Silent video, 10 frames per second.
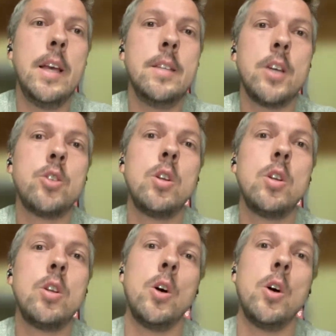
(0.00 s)
is
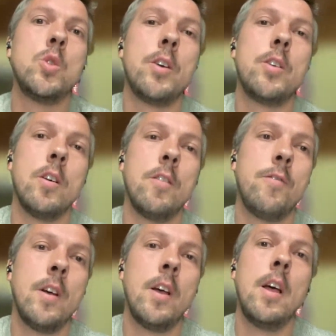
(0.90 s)
actually also part
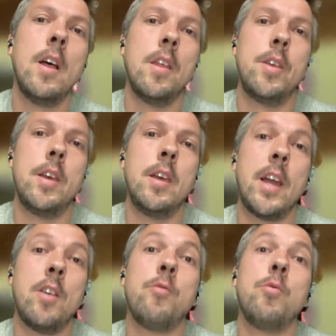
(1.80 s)
of
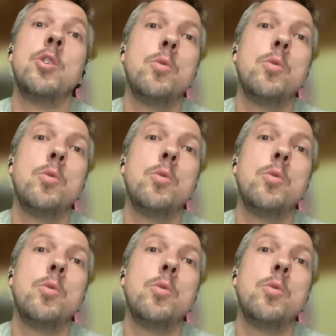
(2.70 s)
the kind of